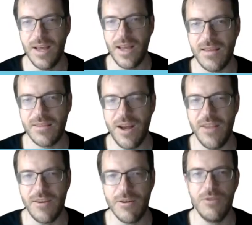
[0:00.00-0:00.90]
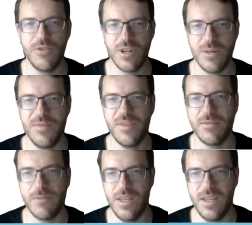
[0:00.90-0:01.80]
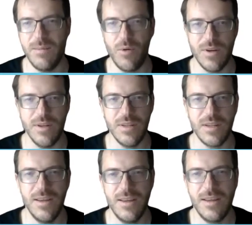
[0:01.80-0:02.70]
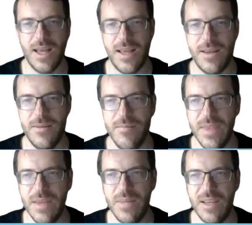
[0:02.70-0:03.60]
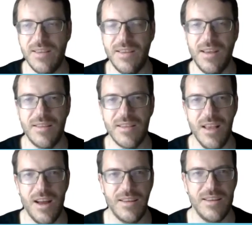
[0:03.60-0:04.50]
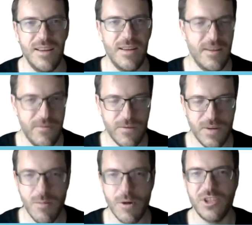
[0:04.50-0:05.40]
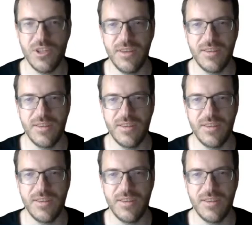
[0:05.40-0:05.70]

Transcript: So on their own terms is really important because it's not commercial.